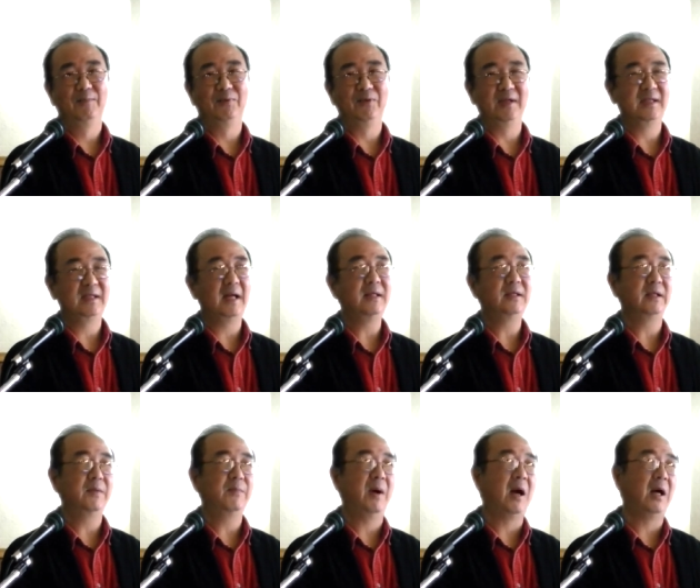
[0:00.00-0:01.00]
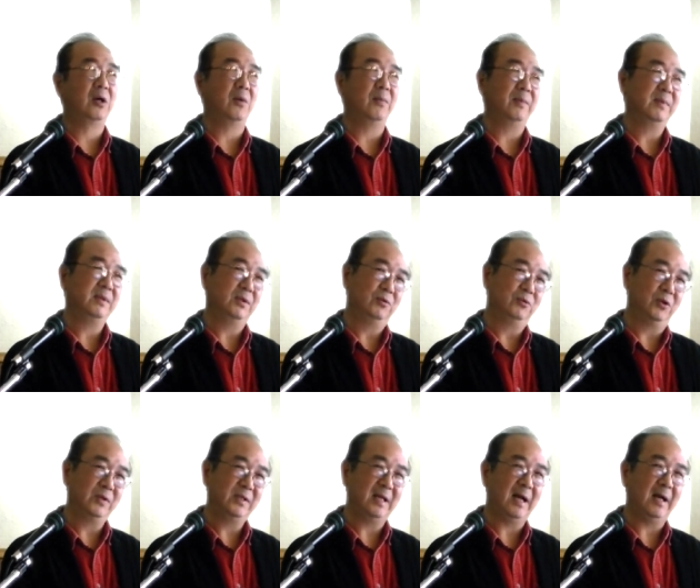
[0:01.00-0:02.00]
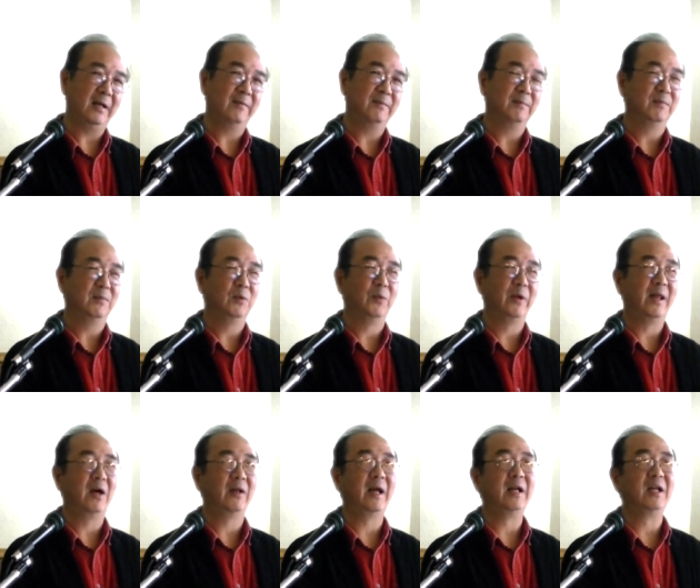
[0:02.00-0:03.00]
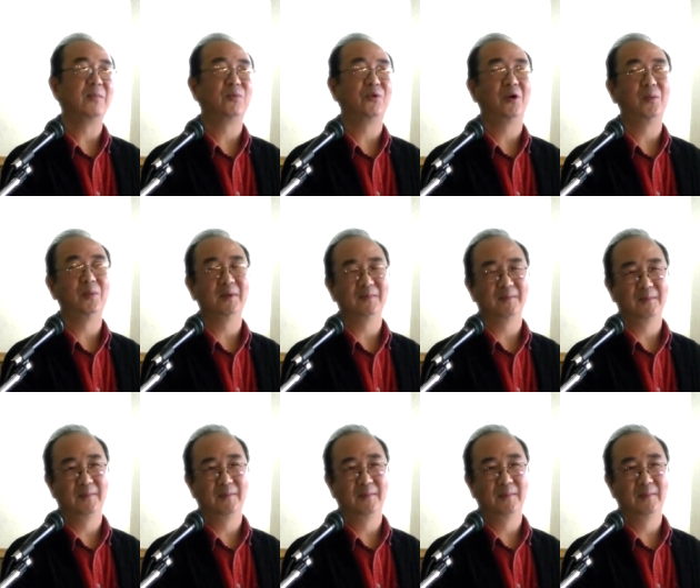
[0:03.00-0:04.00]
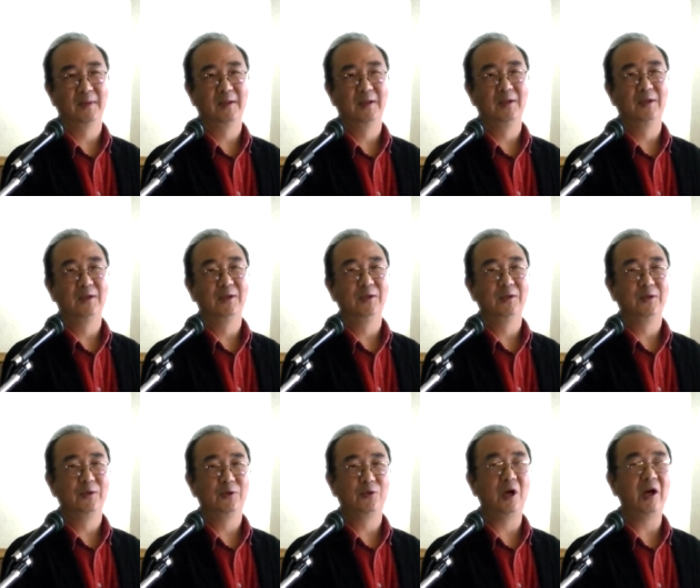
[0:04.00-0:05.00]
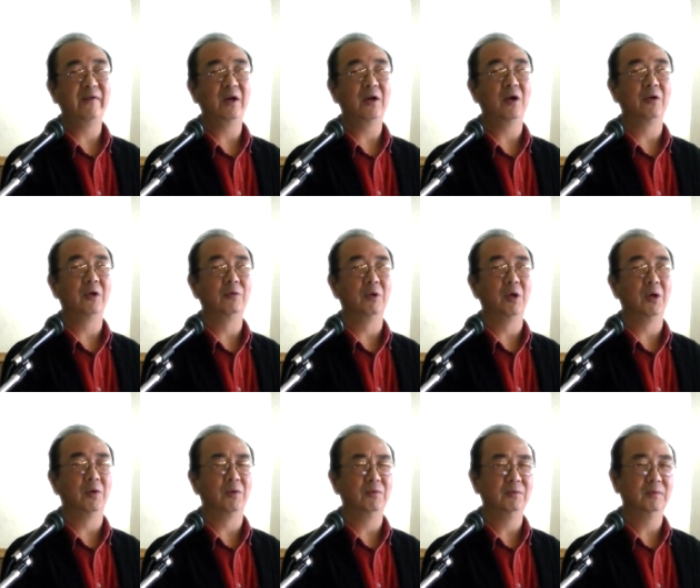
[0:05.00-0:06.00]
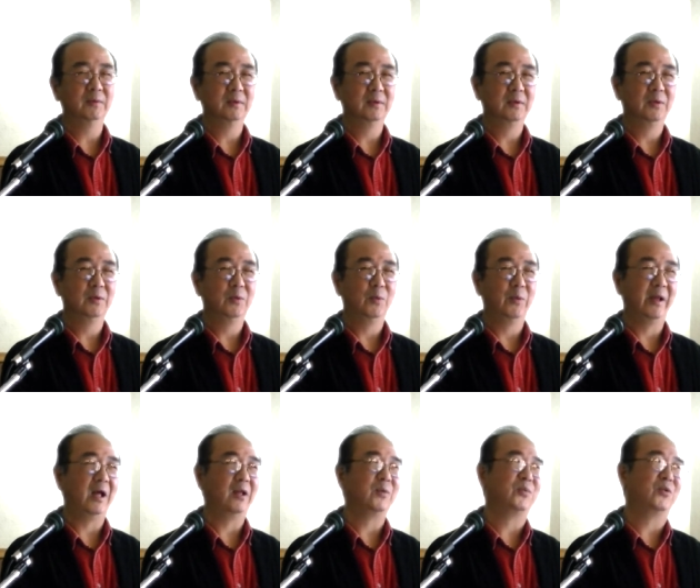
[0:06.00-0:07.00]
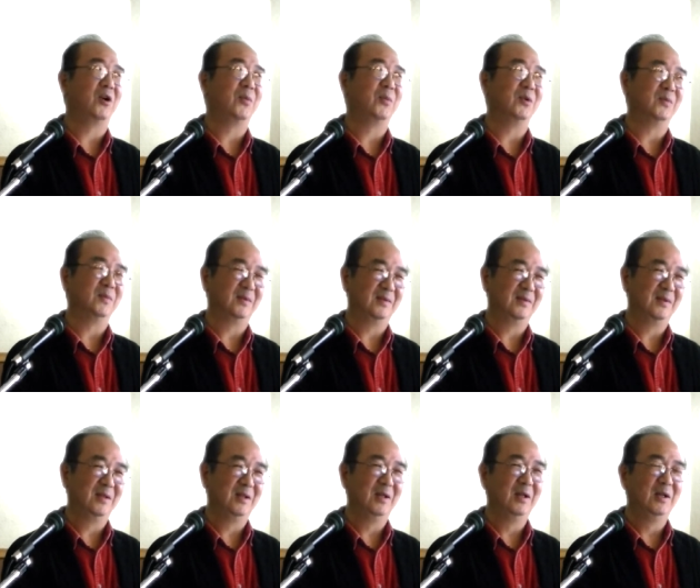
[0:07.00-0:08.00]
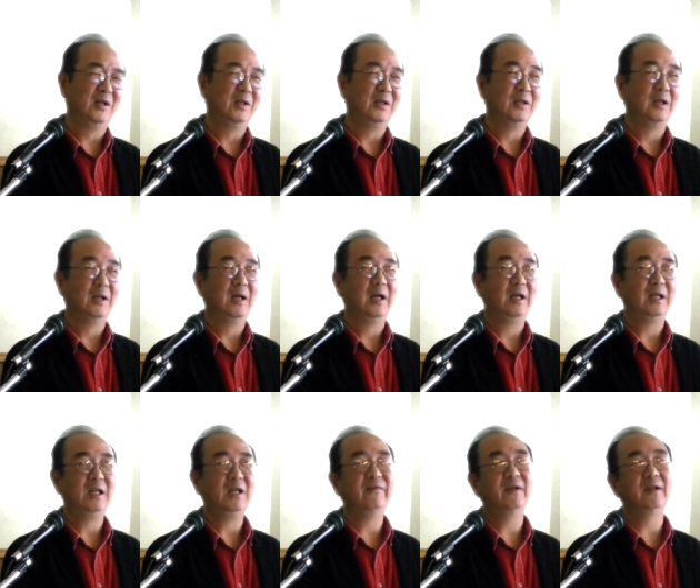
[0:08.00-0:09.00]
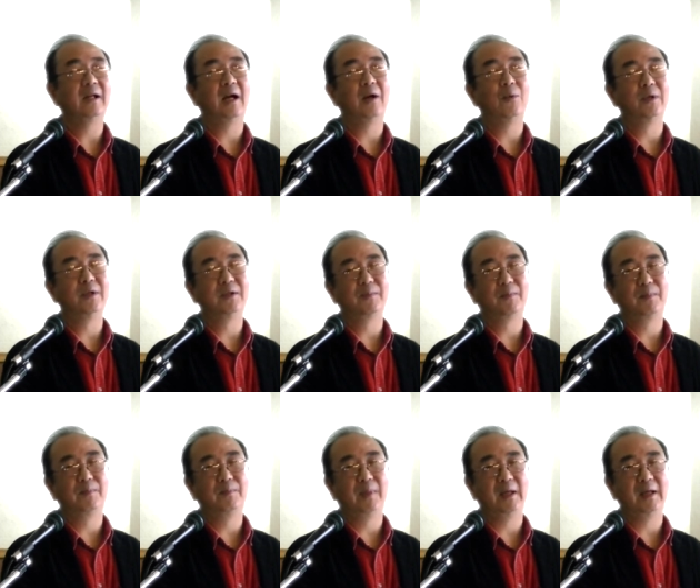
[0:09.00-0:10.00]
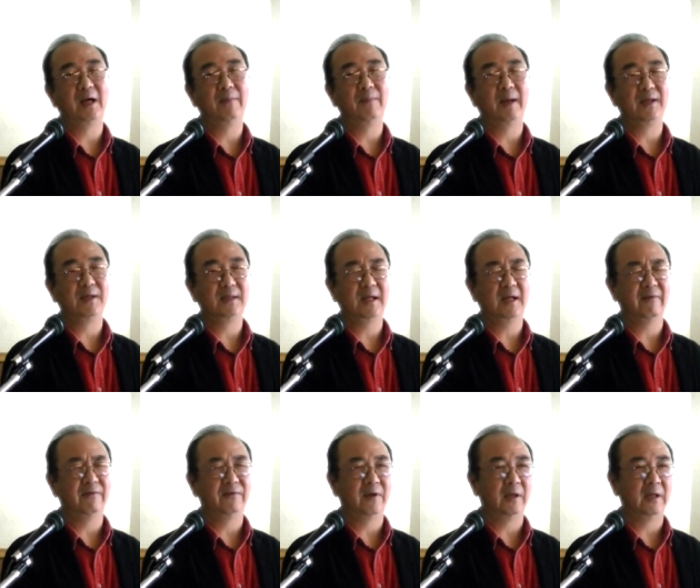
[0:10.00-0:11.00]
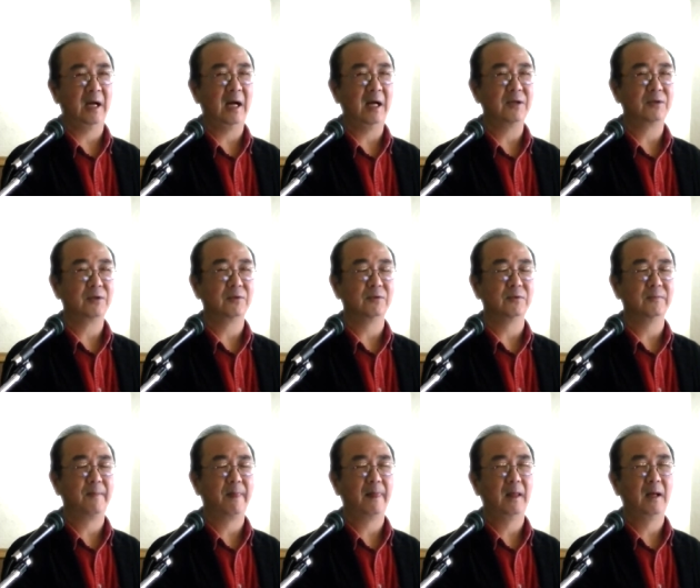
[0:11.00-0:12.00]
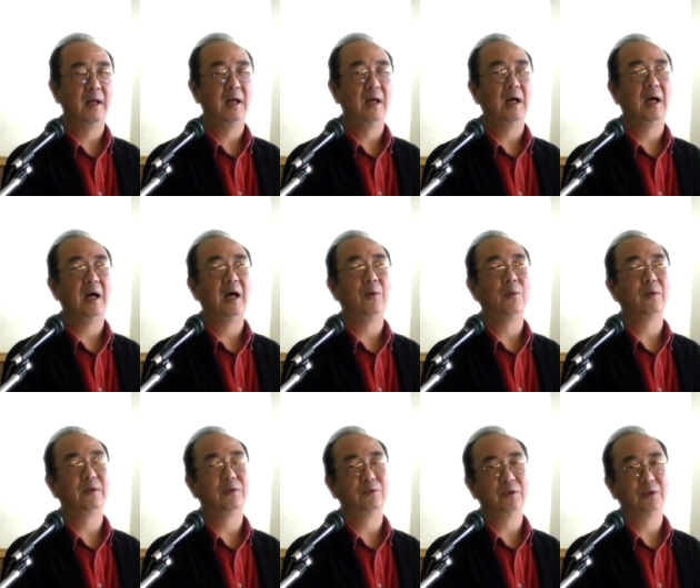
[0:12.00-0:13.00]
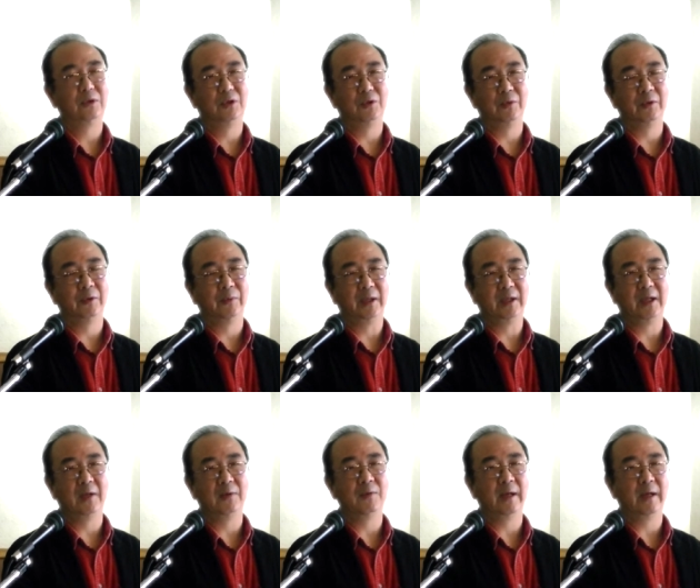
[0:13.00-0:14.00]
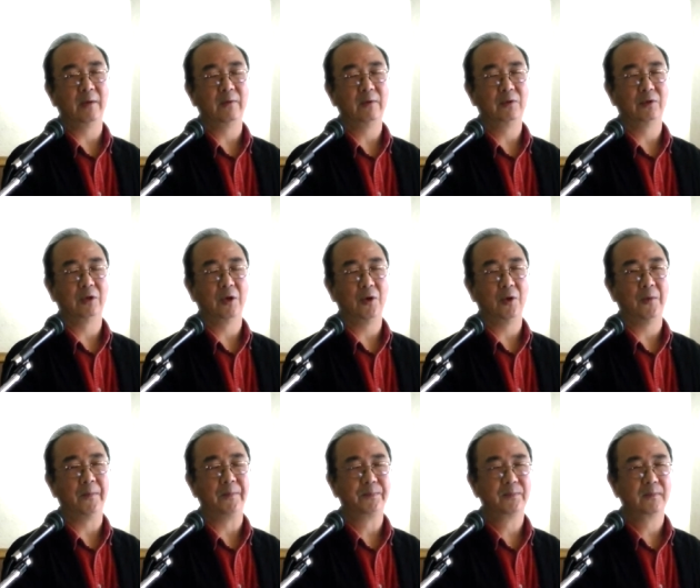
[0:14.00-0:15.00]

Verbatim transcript: Precisely parking roadside without any problem driving on the road without problem. Even I was pick up my son from high school. I, during the return way to the home,